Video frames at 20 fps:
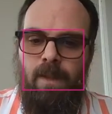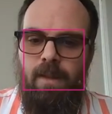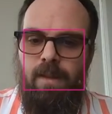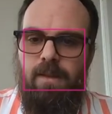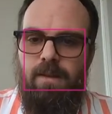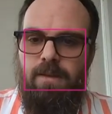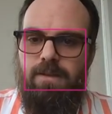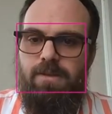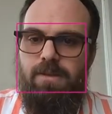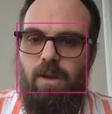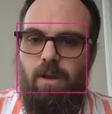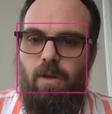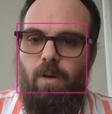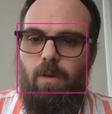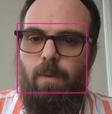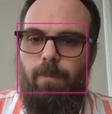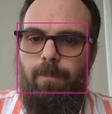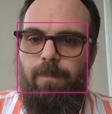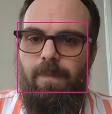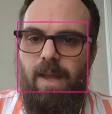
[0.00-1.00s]

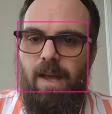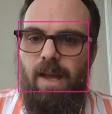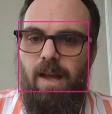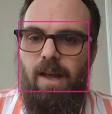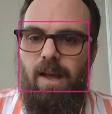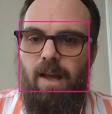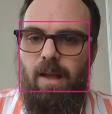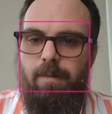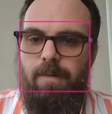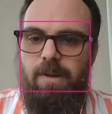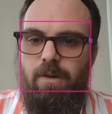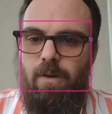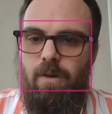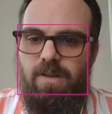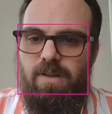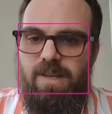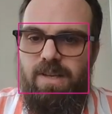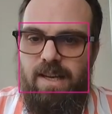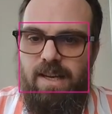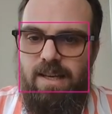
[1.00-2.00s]
So you
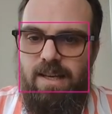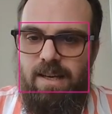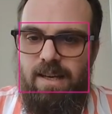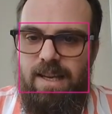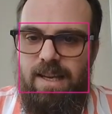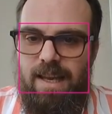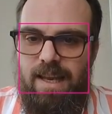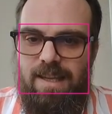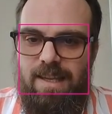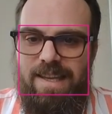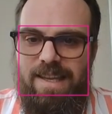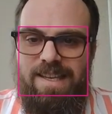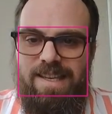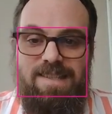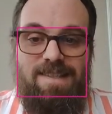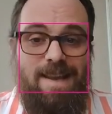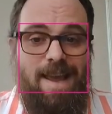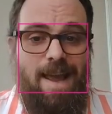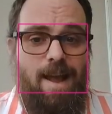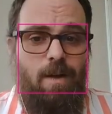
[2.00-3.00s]
notice I did get key
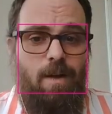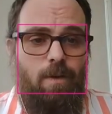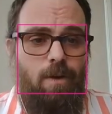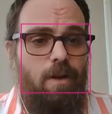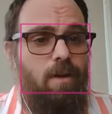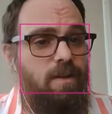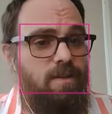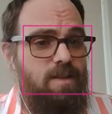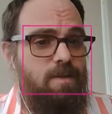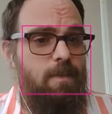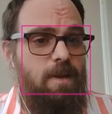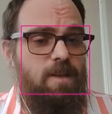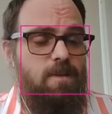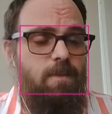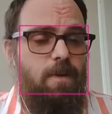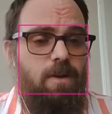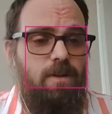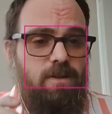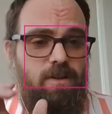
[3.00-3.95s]
down on spacebar.